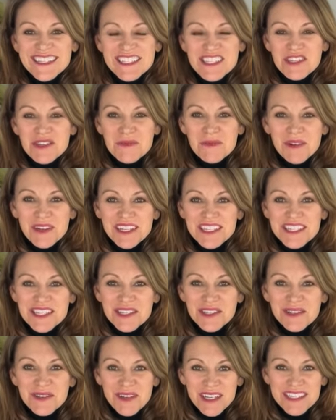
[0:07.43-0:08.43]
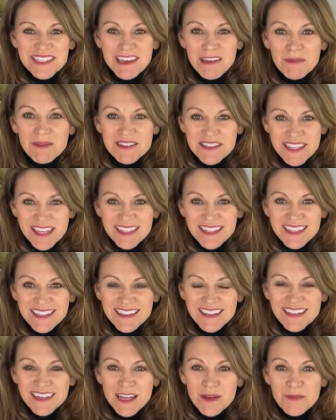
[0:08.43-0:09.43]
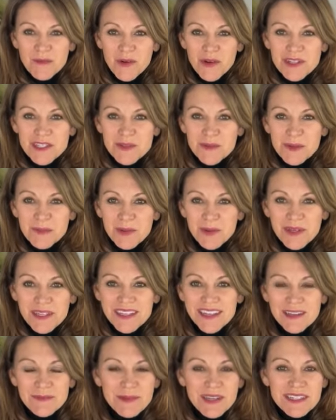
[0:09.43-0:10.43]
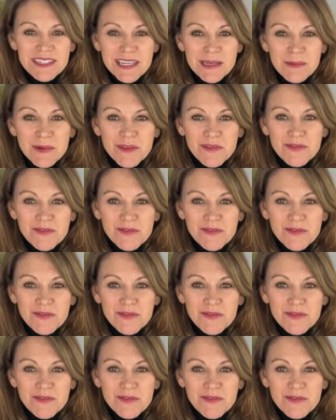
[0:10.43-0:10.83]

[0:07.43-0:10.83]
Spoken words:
to bring to you a table setting that I'm going to be putting on my table